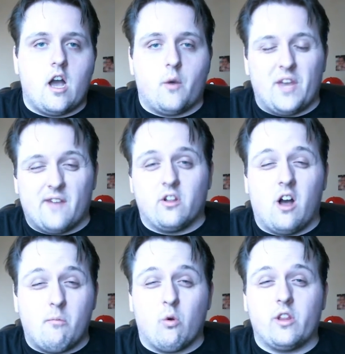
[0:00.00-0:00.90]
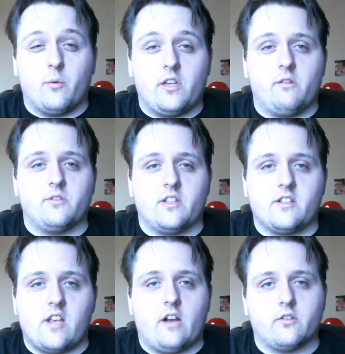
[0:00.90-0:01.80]
We have a lot more that we use in
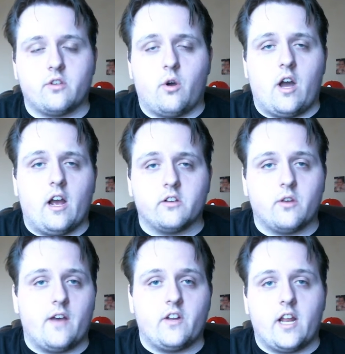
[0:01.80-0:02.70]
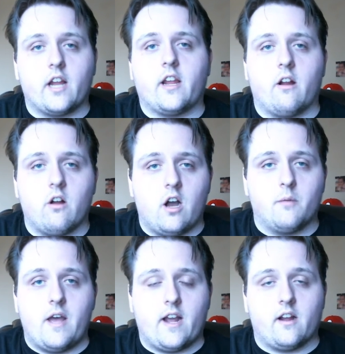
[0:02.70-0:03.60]
this house, so I also have a Netgear
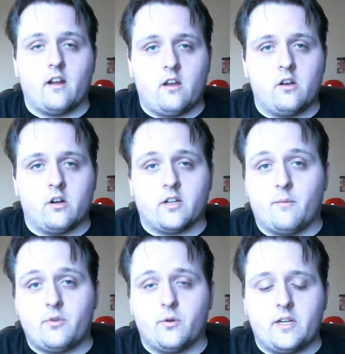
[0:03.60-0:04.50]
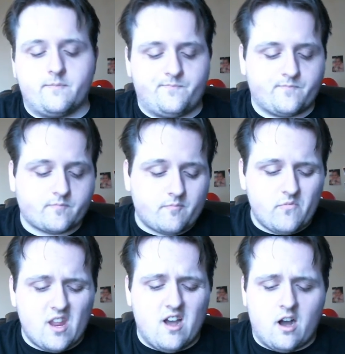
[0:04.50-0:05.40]
hub hooked up to it.
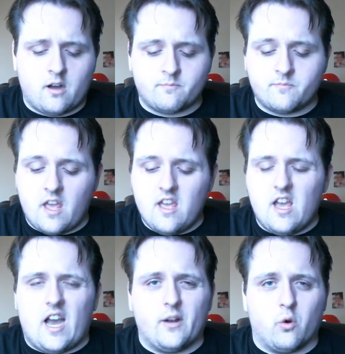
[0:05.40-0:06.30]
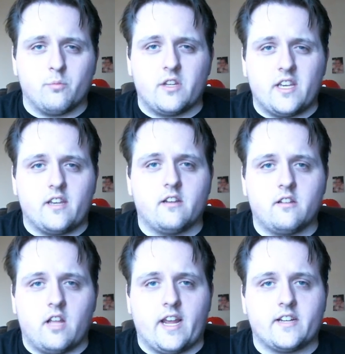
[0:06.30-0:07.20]
I normally
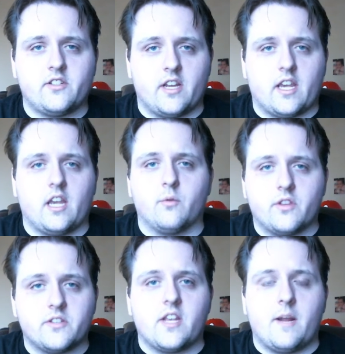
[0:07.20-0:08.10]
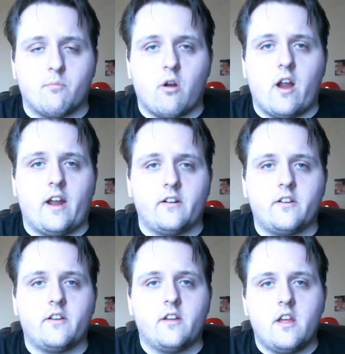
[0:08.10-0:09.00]
like sticking with the same brand
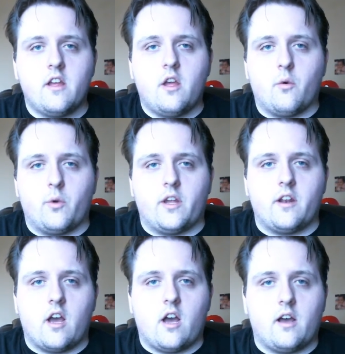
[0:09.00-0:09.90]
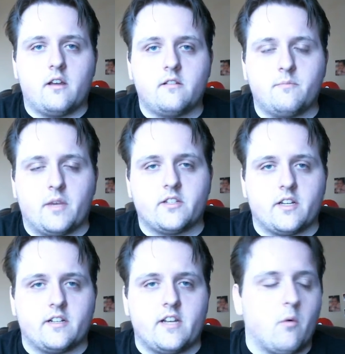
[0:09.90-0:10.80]
when
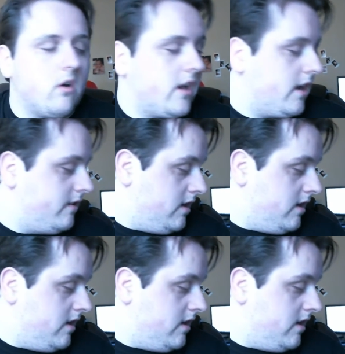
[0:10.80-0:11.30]
mixing networking.